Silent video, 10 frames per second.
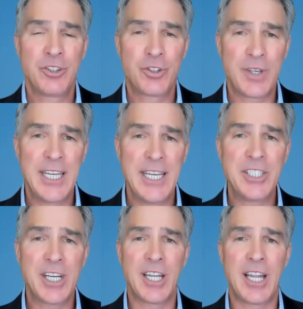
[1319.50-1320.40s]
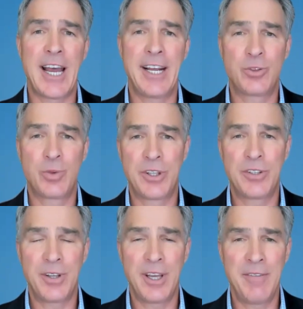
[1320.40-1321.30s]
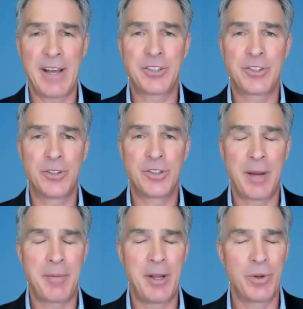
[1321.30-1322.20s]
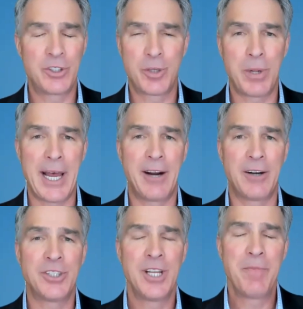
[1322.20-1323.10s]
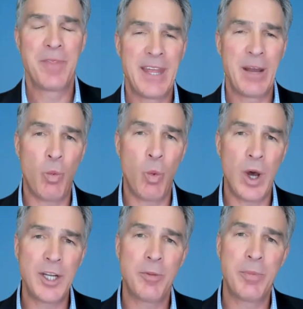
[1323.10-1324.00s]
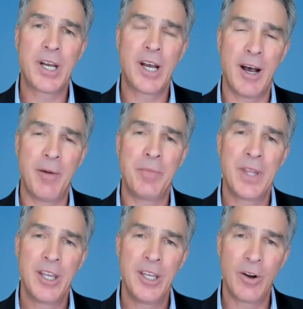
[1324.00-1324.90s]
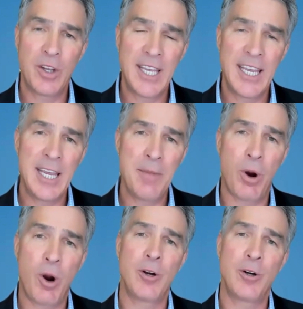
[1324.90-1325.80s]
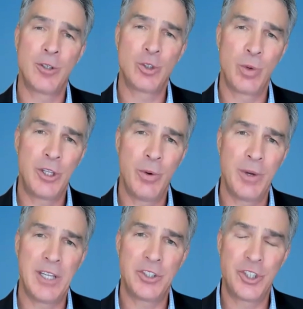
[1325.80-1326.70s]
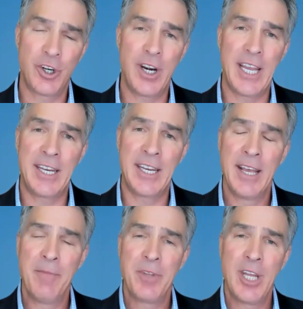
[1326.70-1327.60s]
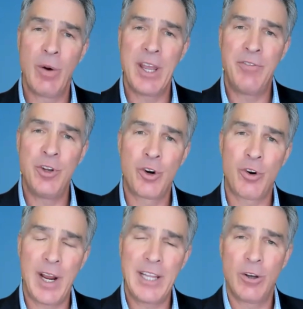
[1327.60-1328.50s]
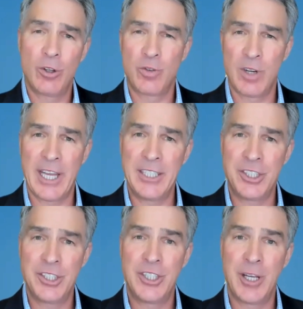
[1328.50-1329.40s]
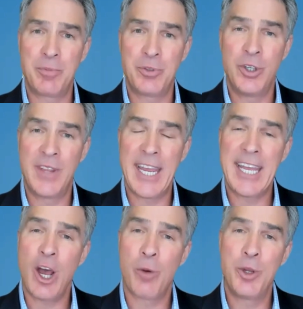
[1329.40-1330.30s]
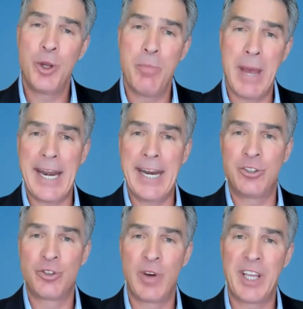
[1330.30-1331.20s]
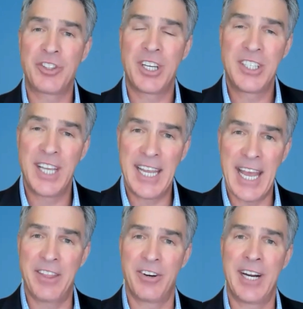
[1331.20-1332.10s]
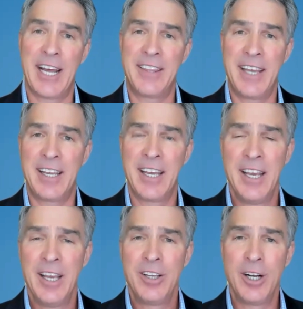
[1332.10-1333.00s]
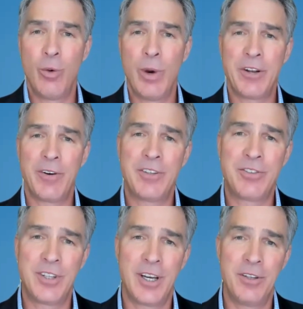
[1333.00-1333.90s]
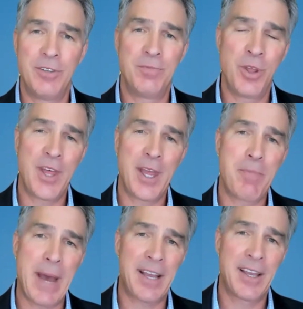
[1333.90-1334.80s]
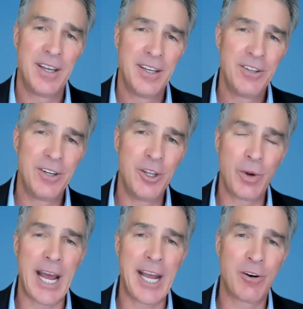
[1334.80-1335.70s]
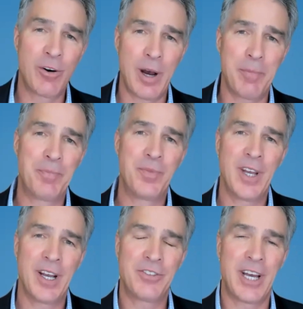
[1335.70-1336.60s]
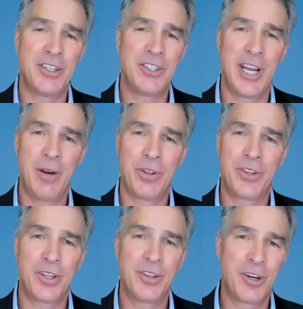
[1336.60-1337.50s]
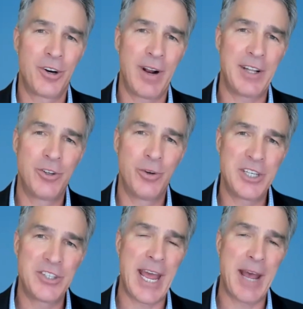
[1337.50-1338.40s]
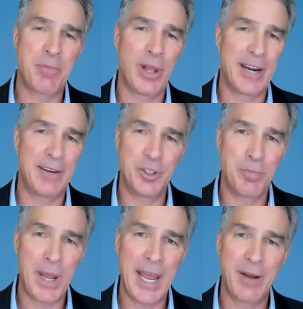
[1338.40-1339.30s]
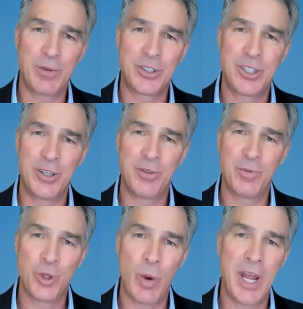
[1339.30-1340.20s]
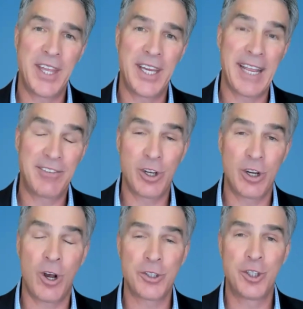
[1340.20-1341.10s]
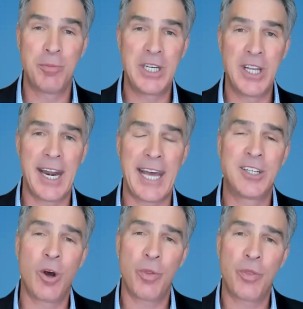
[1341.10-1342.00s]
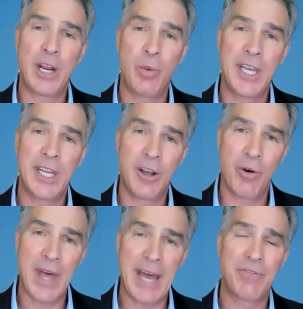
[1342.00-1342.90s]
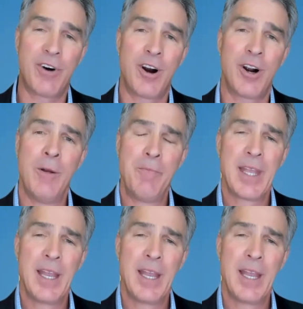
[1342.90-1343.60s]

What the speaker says: strategic alliance with investors, with suppliers that want to become, key partners with you in this journey. And, if you create those relationships, they can help you manage risk together. And I think, whether it's you think back, you and I grew up, Sanjay, with the Keiretsu example out of Japan was the way things all should be done. I don't think we can go that far,